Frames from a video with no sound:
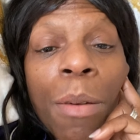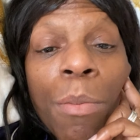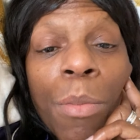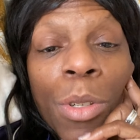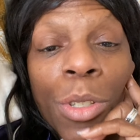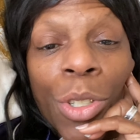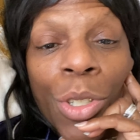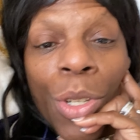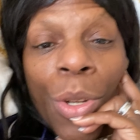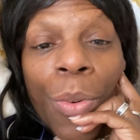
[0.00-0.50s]

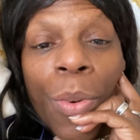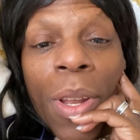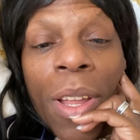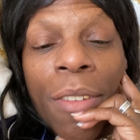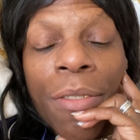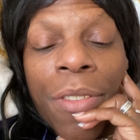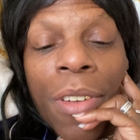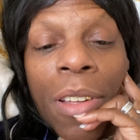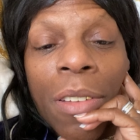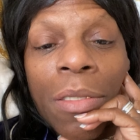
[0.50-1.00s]
But you know what I
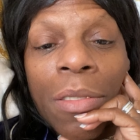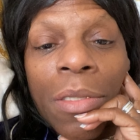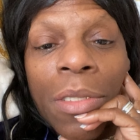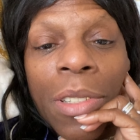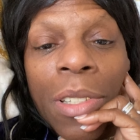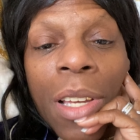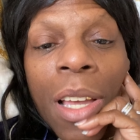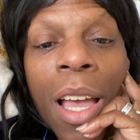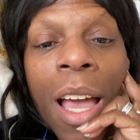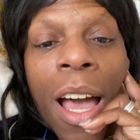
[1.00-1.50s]
found?
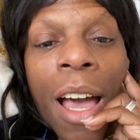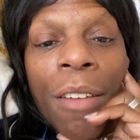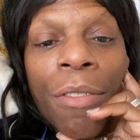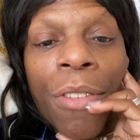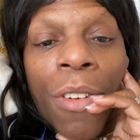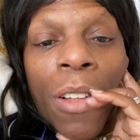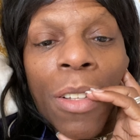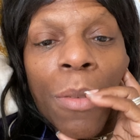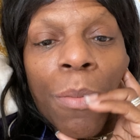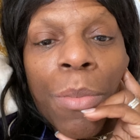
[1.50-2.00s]
I
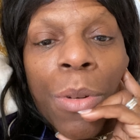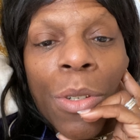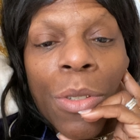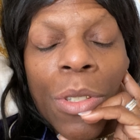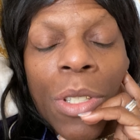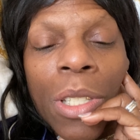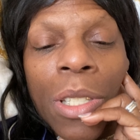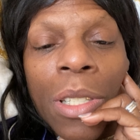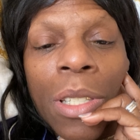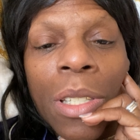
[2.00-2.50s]
found the
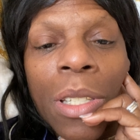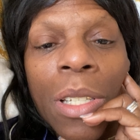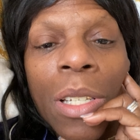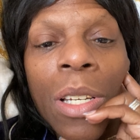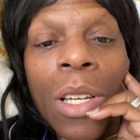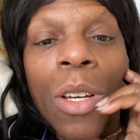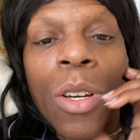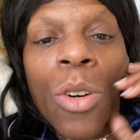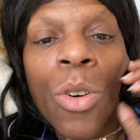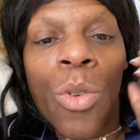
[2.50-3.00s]
person
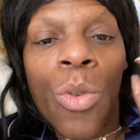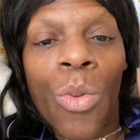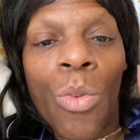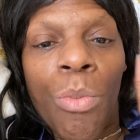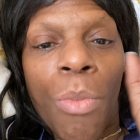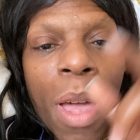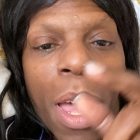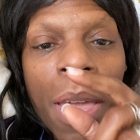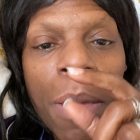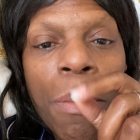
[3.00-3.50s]
who
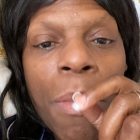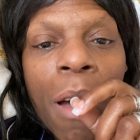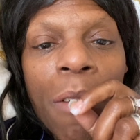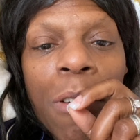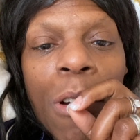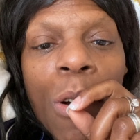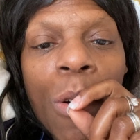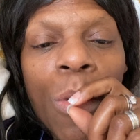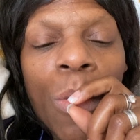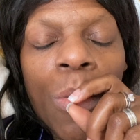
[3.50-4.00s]
made my
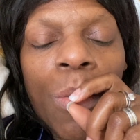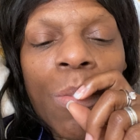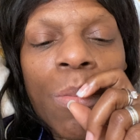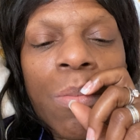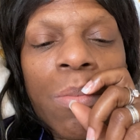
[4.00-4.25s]
road.